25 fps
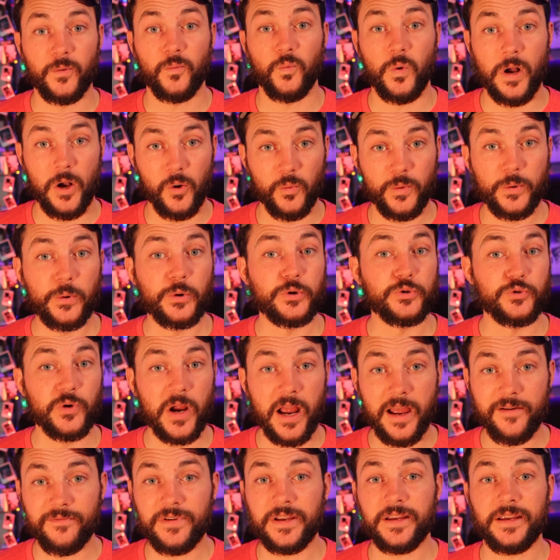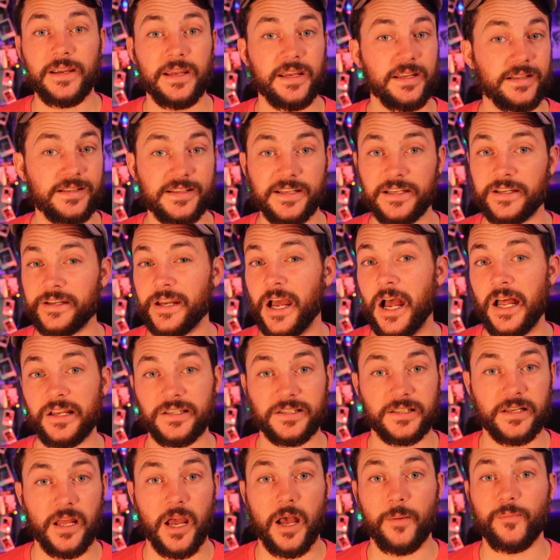while we were driving, it did
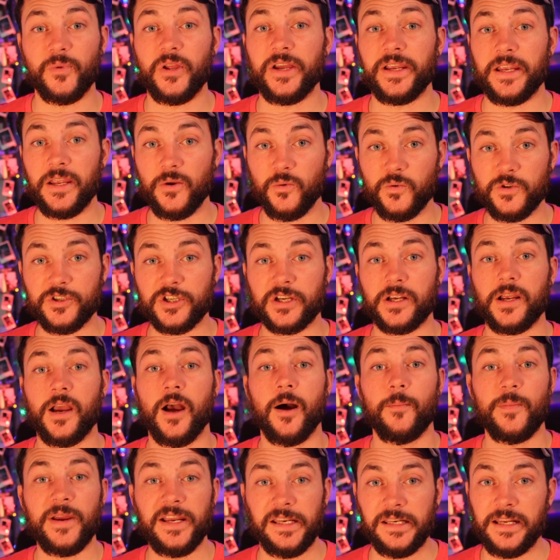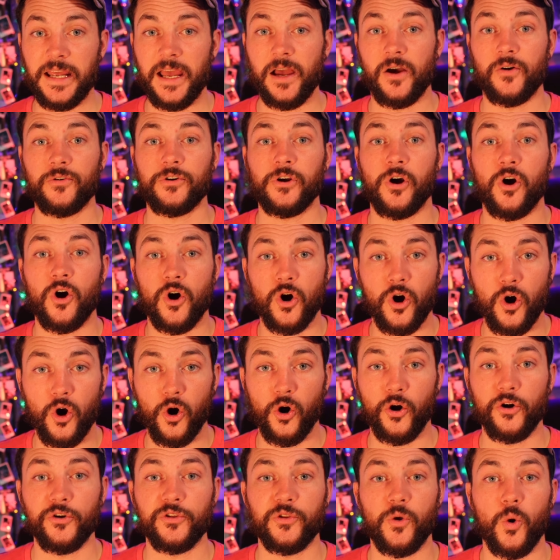not stop. Like it was coming down
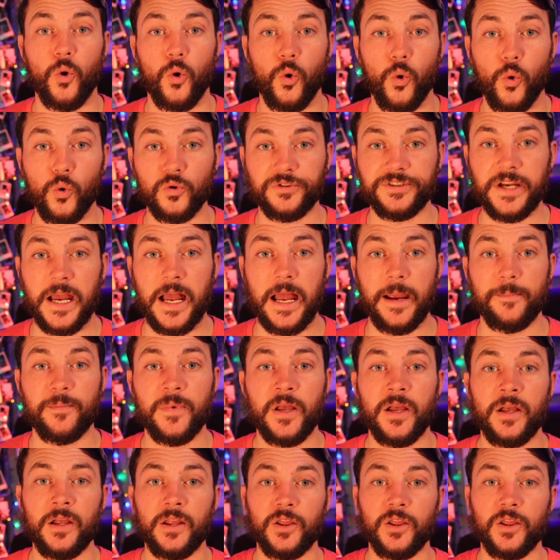hard the whole time.